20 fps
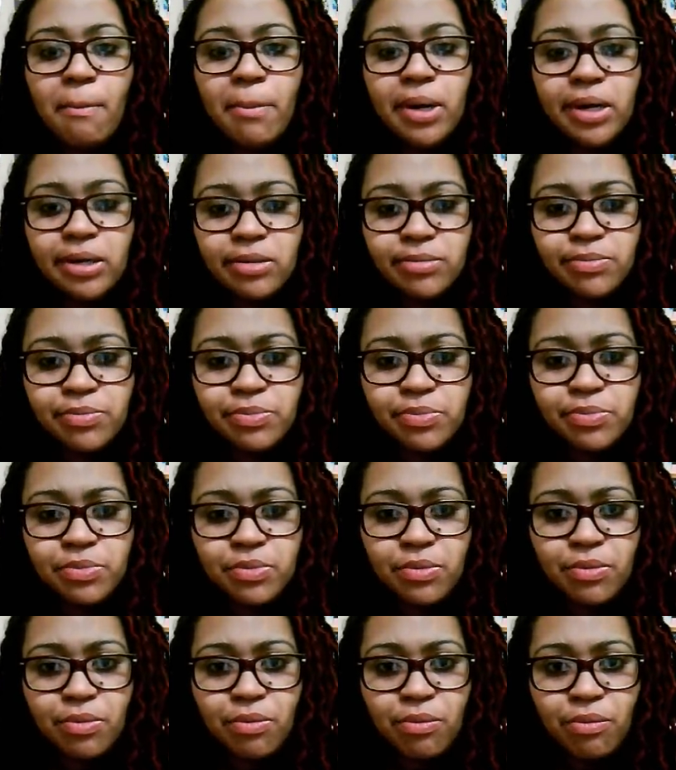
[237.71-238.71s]
but
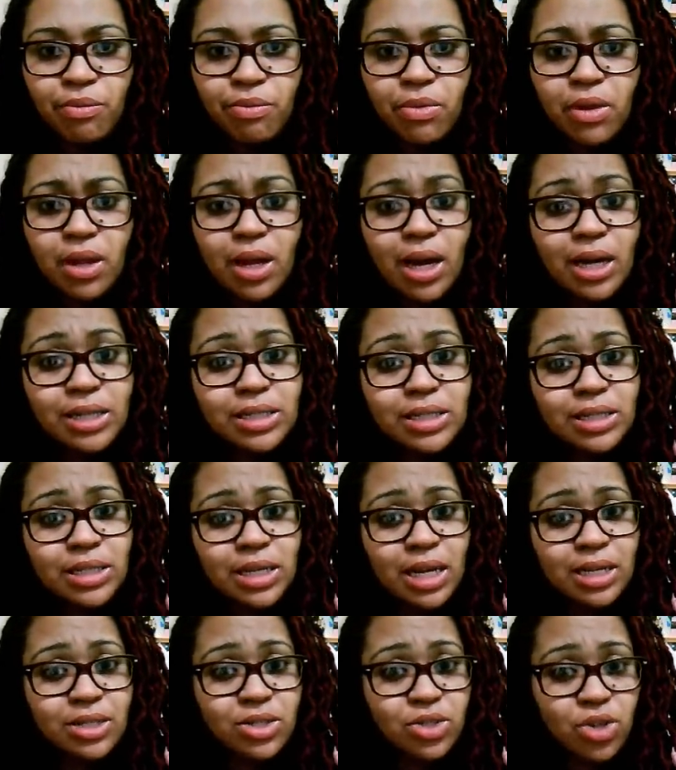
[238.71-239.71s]
I
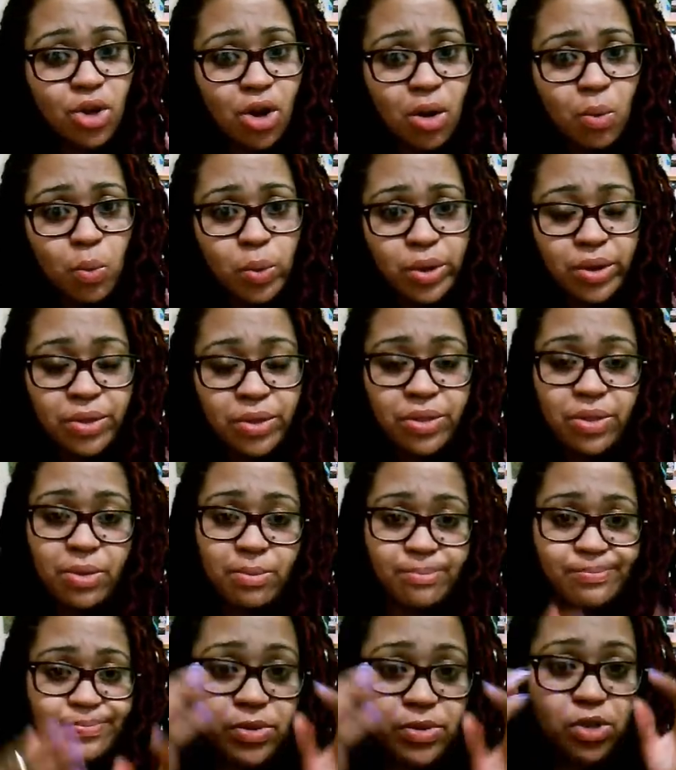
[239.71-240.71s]
did not start with
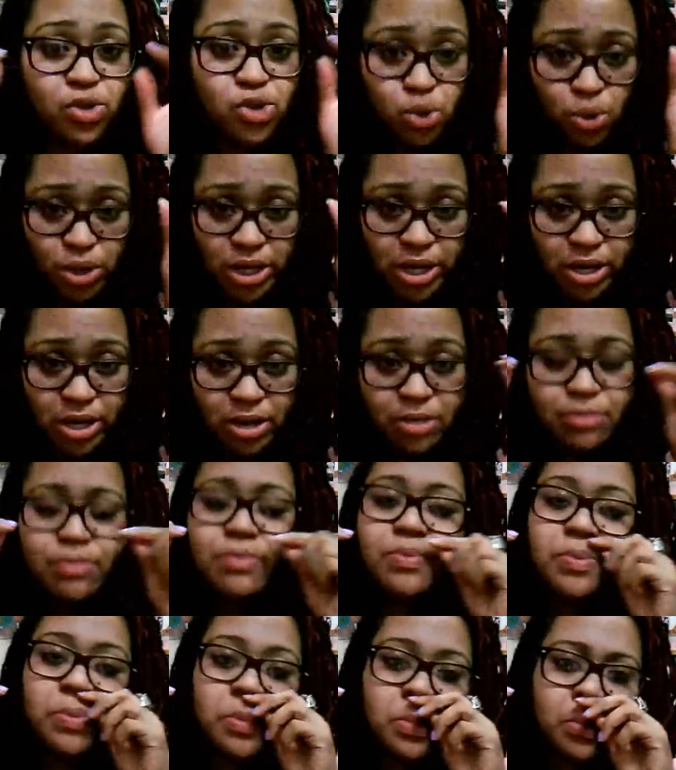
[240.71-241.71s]
short hair.
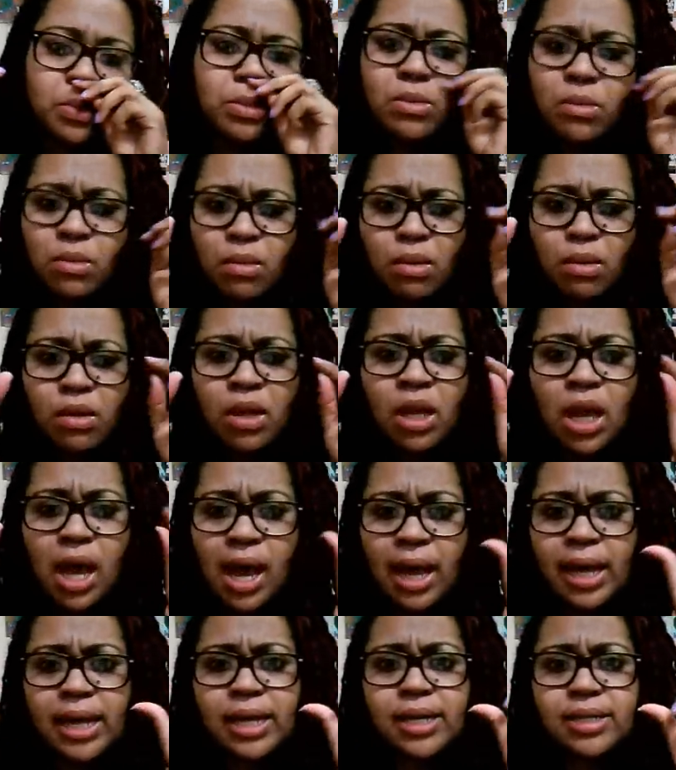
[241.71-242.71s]

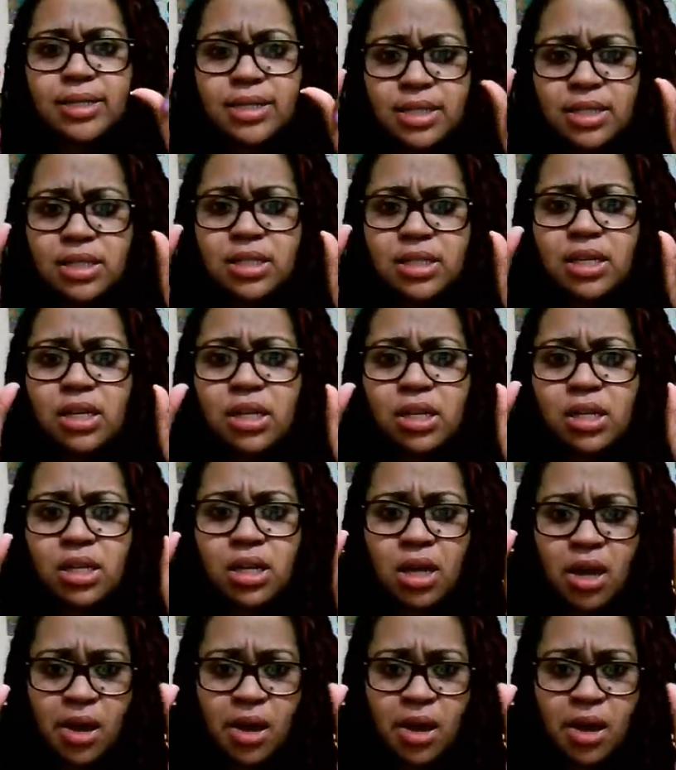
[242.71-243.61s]
I had a decent